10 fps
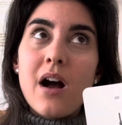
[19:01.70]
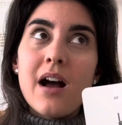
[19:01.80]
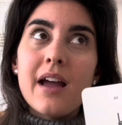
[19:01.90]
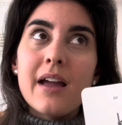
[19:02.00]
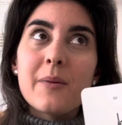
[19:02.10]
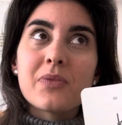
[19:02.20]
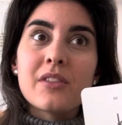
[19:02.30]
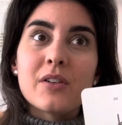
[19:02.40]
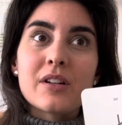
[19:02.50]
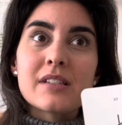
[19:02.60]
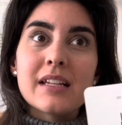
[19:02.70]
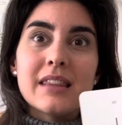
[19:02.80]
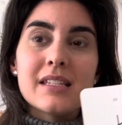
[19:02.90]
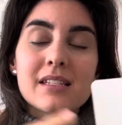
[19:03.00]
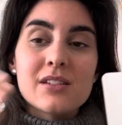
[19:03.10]
why there is
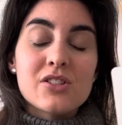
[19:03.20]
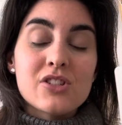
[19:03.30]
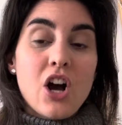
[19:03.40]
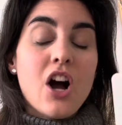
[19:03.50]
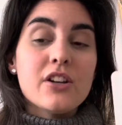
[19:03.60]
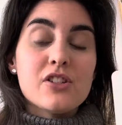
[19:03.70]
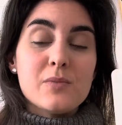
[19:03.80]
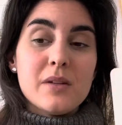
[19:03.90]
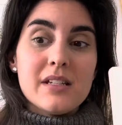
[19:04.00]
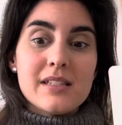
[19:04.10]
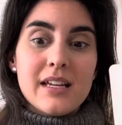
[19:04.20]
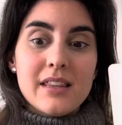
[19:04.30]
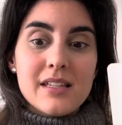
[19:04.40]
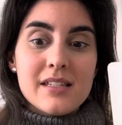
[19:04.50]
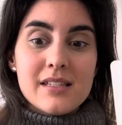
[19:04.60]
like this astonishment. It's
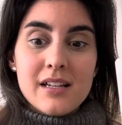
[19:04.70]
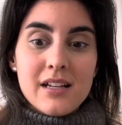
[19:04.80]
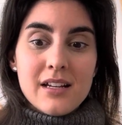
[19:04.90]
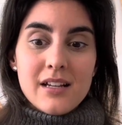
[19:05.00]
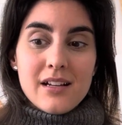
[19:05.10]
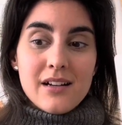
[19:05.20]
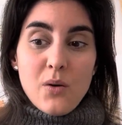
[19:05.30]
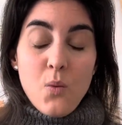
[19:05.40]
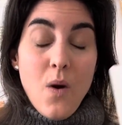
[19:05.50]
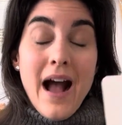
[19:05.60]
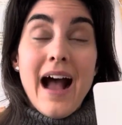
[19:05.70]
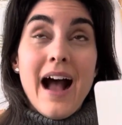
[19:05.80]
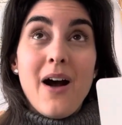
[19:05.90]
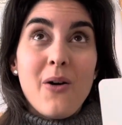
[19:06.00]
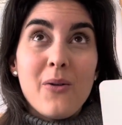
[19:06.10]
like this,
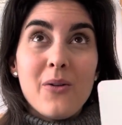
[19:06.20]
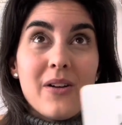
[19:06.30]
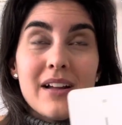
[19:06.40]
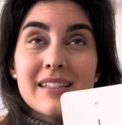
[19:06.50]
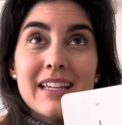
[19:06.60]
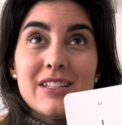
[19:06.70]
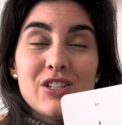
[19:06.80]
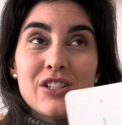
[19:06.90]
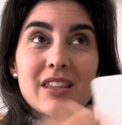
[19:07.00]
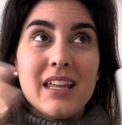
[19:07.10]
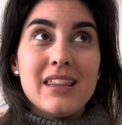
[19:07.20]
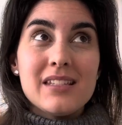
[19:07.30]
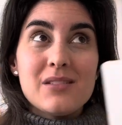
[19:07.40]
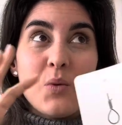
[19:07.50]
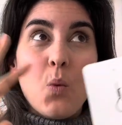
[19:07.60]
wow. It's like just like
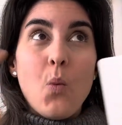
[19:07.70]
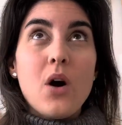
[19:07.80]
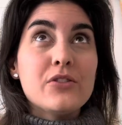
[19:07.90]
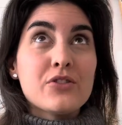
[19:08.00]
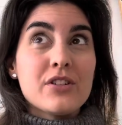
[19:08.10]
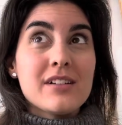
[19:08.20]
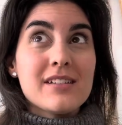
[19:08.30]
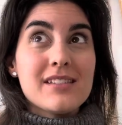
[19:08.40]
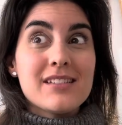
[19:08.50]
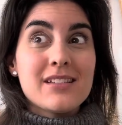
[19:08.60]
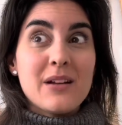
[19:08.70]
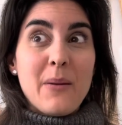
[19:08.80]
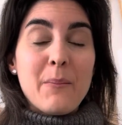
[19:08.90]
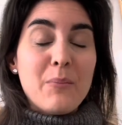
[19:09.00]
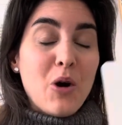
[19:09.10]
this wondrous
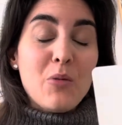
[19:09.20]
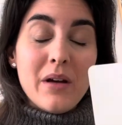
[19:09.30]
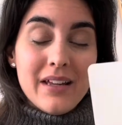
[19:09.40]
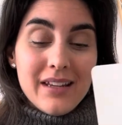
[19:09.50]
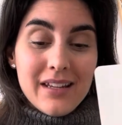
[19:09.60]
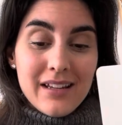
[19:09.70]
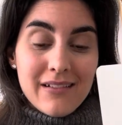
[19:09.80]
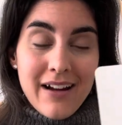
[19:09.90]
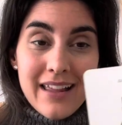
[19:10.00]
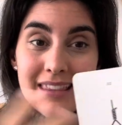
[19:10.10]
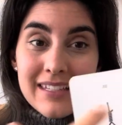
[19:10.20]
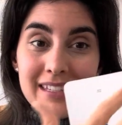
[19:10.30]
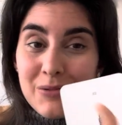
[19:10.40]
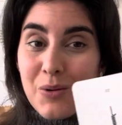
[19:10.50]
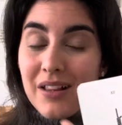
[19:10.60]
moment, right? This
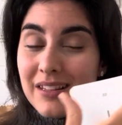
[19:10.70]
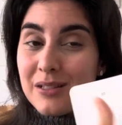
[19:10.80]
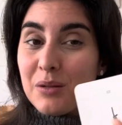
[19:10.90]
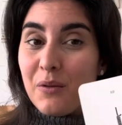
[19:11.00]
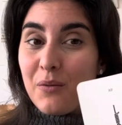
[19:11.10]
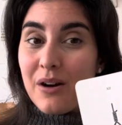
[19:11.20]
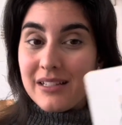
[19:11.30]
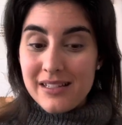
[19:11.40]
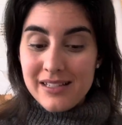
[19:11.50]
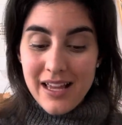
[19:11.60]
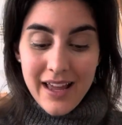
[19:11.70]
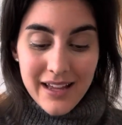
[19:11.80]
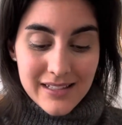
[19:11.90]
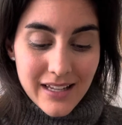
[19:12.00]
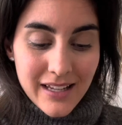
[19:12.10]
is what the Two of Wands is
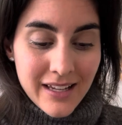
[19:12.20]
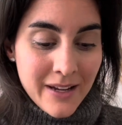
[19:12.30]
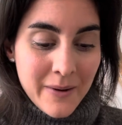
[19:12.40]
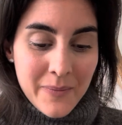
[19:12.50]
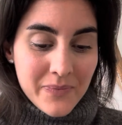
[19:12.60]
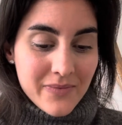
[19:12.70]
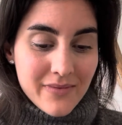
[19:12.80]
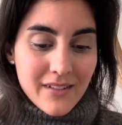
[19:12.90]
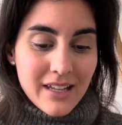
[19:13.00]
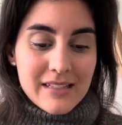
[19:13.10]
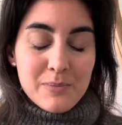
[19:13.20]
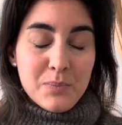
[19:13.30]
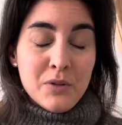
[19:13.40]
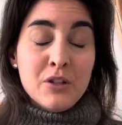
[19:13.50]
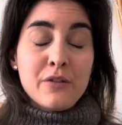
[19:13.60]
saying. It's like it's
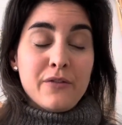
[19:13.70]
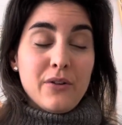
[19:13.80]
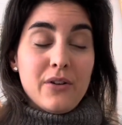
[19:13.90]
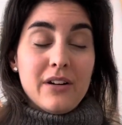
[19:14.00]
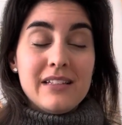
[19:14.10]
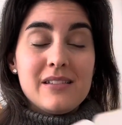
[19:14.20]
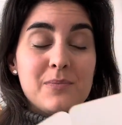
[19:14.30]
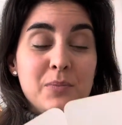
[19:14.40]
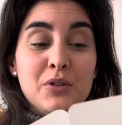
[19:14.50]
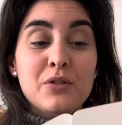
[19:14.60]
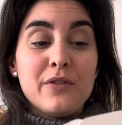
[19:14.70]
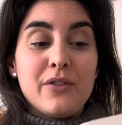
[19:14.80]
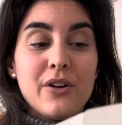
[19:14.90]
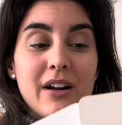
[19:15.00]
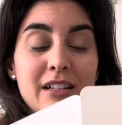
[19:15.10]
beautiful. It's
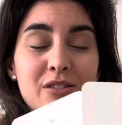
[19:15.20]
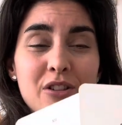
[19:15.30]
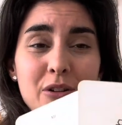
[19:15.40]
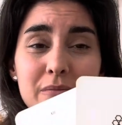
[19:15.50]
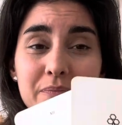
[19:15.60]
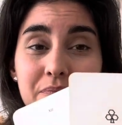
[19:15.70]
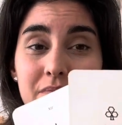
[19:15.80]
beautiful. And so